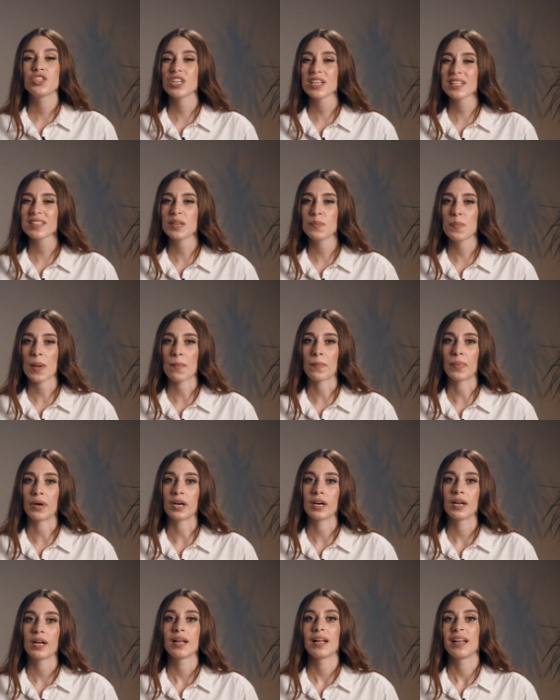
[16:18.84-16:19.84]
Just
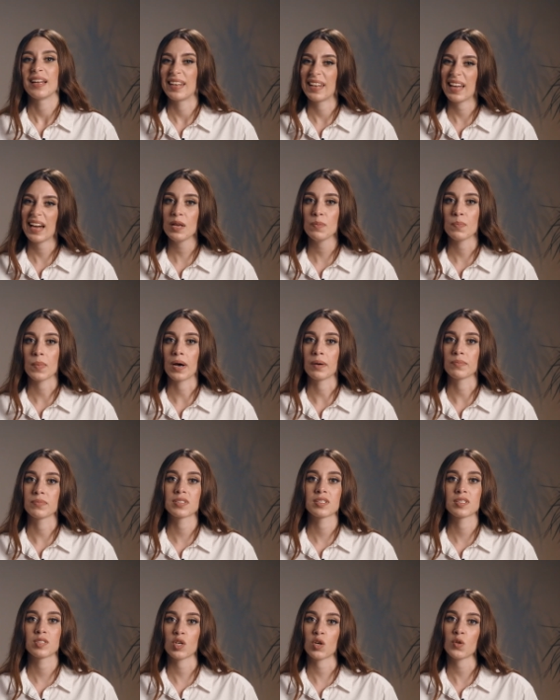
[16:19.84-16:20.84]
remember, 9
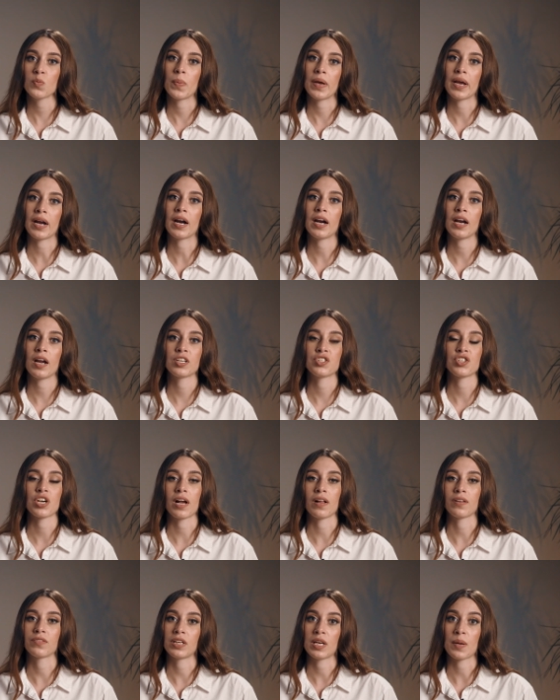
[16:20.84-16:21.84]
moms don't bear a
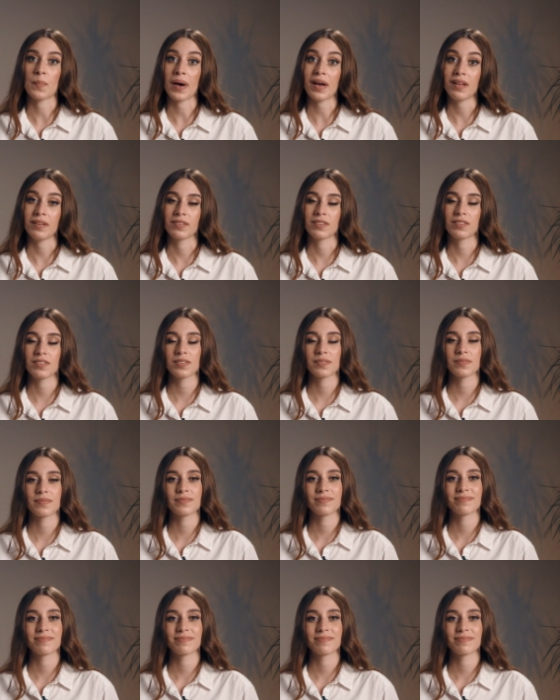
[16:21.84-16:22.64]
child in a month.